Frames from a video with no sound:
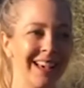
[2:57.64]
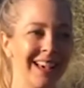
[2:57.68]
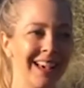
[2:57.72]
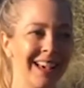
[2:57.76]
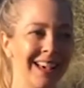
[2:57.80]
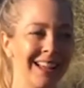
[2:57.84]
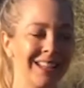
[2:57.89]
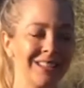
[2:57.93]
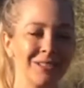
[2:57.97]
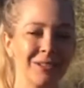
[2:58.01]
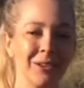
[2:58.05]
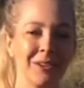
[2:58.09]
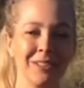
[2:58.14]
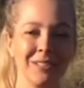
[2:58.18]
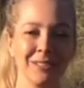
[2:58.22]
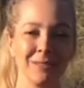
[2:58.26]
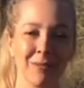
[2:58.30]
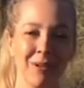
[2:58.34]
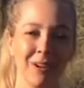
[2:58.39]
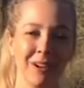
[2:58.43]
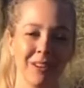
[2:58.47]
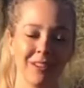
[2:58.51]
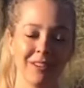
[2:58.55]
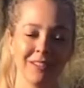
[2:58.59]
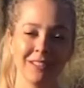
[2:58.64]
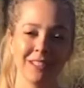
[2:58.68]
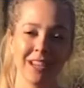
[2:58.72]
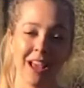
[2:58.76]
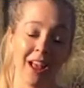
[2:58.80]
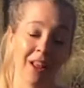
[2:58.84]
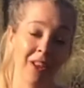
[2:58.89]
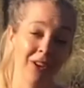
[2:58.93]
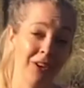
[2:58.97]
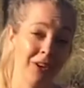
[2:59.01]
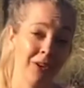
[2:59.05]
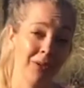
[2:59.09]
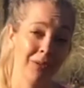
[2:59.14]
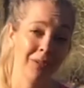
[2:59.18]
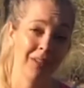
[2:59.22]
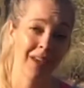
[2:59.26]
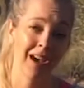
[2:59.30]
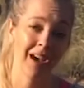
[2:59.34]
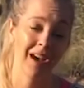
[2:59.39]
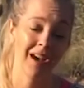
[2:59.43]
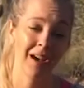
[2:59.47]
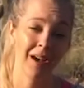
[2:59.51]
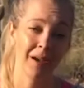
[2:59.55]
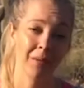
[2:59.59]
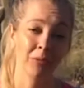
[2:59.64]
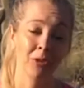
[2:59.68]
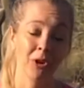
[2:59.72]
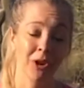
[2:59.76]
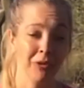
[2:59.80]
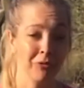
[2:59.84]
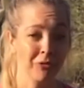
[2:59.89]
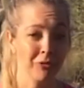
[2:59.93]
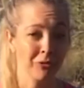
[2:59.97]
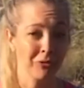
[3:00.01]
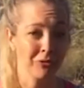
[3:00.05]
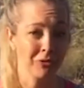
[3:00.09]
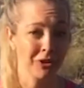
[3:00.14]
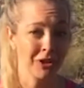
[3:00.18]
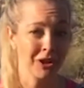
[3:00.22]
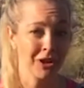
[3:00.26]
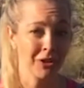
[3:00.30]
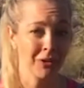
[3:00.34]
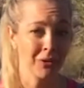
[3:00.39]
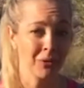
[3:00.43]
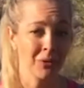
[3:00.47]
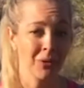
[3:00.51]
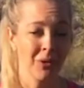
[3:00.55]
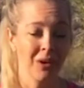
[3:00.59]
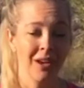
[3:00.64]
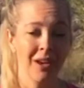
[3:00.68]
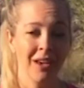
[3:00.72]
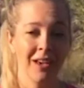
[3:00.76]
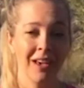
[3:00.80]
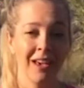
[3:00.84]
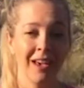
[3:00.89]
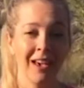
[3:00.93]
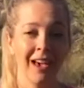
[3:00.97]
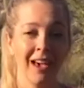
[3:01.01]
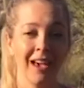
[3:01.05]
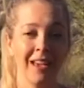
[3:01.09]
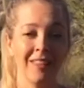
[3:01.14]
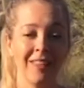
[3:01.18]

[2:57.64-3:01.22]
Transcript: And so I just want to tell you that I'm grateful for you, and